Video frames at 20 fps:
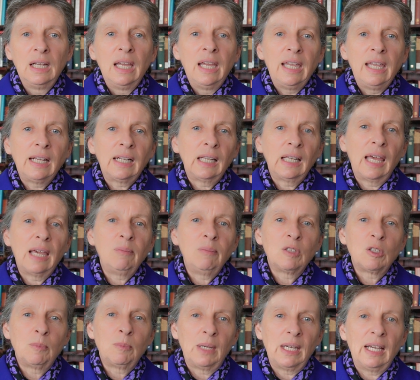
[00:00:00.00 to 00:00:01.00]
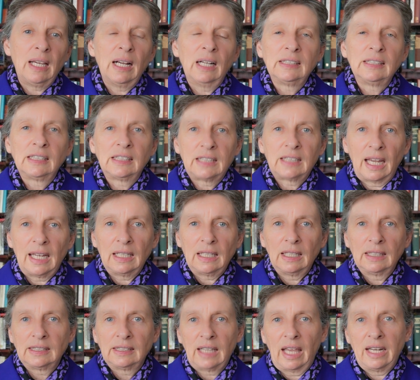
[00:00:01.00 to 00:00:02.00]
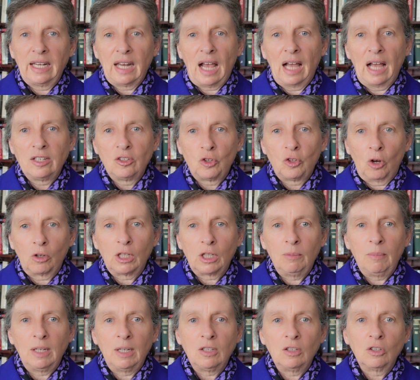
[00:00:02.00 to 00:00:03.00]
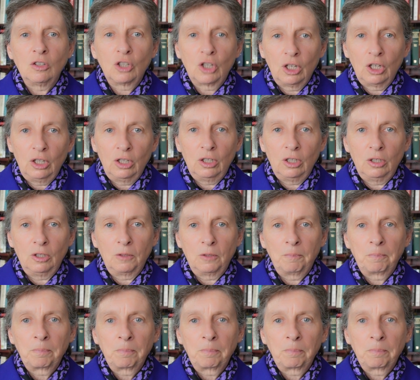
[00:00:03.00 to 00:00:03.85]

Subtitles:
he claimed to be a stateless and undocumented Kurd.